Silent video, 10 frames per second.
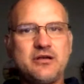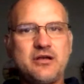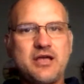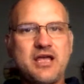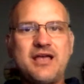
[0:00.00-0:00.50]

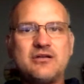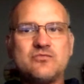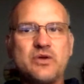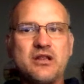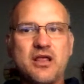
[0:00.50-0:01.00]
And
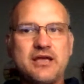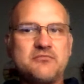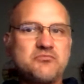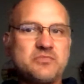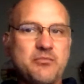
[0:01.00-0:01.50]
we like
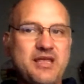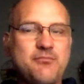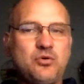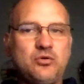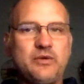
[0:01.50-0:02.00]
the
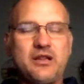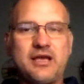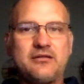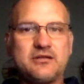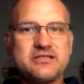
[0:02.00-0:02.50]
people, we
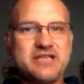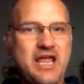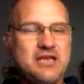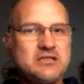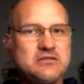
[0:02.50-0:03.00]
like the
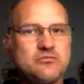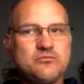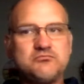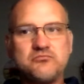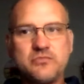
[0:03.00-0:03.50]
state,
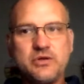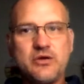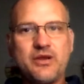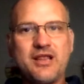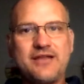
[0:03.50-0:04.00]
you know,
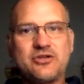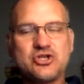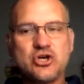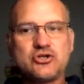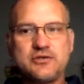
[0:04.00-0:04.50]
we like the
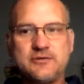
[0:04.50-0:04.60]
church.